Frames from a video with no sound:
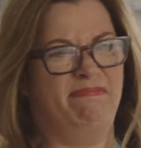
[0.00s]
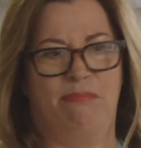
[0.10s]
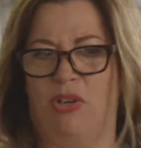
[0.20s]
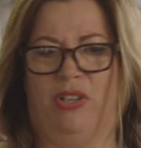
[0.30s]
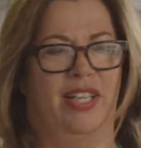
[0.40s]

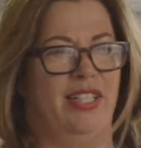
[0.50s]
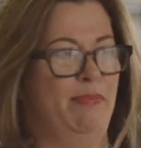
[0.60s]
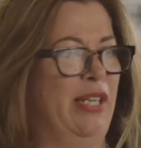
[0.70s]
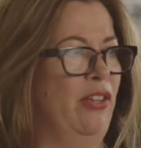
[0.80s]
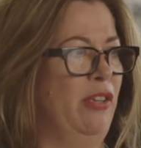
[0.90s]
bottle that's
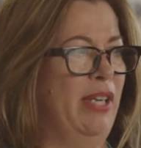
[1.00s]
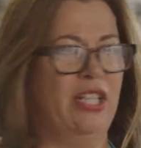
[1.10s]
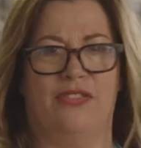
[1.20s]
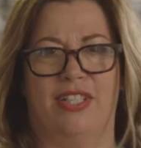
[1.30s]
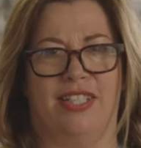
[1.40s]
been on the
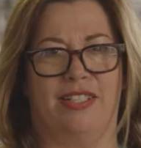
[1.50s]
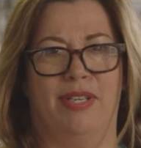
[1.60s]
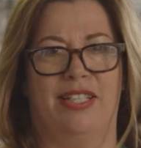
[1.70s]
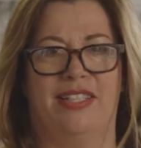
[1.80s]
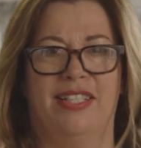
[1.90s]
bench for 6
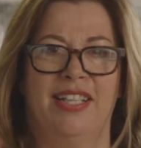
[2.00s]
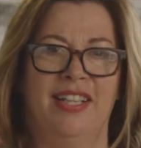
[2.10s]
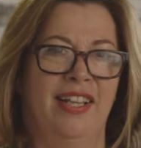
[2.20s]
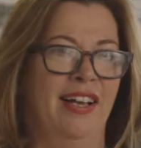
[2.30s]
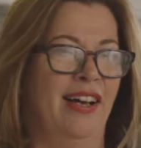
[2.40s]
months.
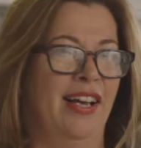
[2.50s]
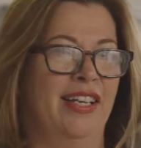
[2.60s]
I